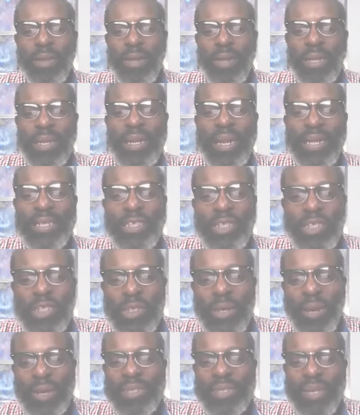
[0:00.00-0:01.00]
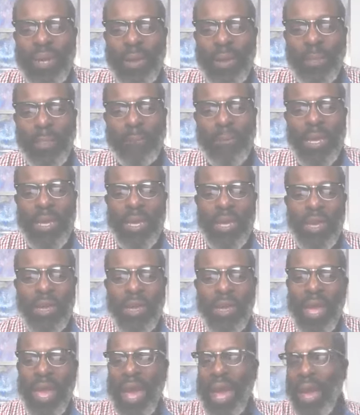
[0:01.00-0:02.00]
Did I just start something?
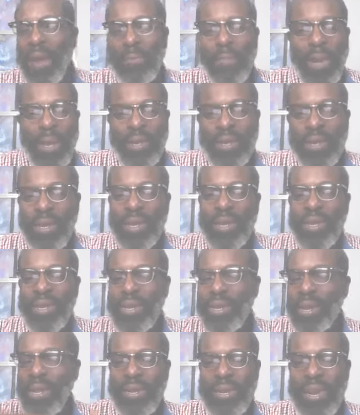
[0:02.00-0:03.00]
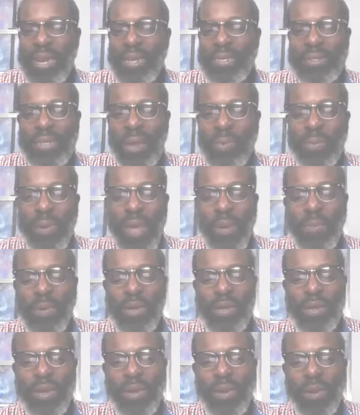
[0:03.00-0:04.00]
How about in the next
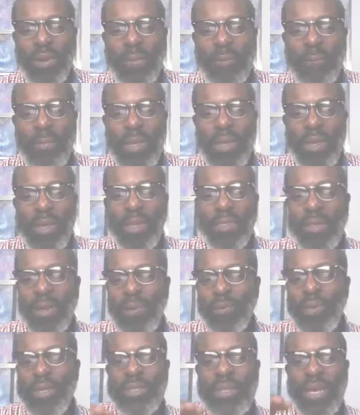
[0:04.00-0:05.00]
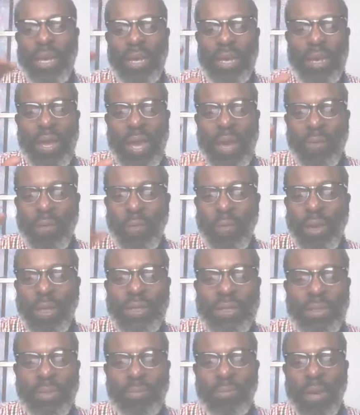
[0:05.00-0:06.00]
upcoming year that we take
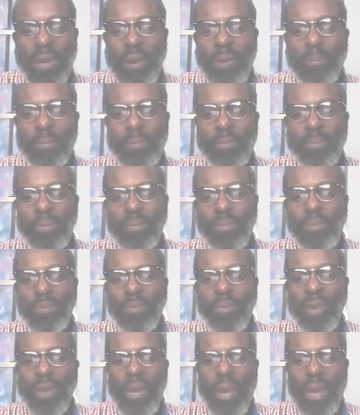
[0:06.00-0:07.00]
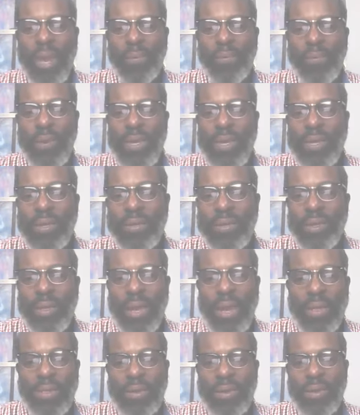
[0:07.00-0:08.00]
once a month and we get
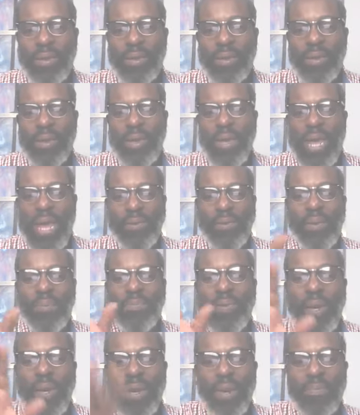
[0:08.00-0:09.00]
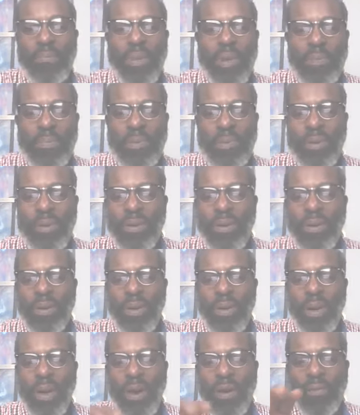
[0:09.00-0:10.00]
together and we pick a member
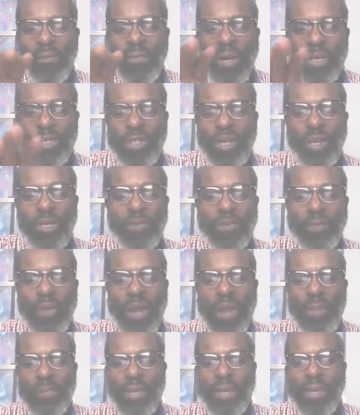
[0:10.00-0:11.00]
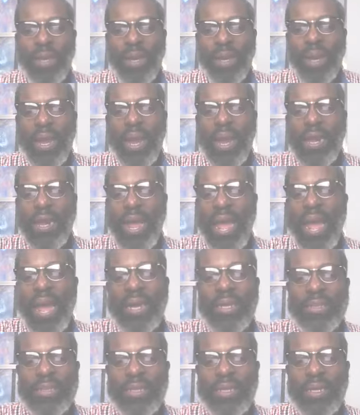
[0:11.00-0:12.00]
of our church family and
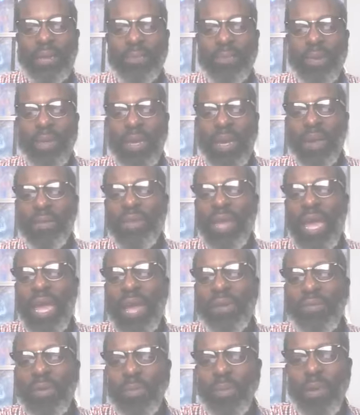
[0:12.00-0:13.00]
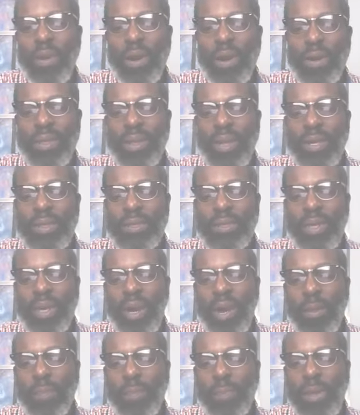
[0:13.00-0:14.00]
ask them if they have a prayer closet
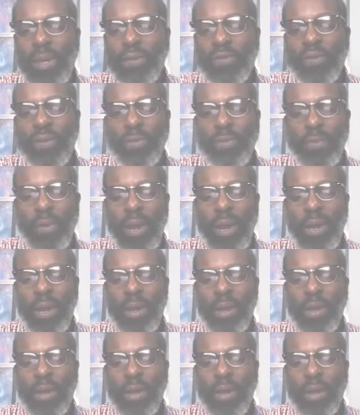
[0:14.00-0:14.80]
or a place to pray.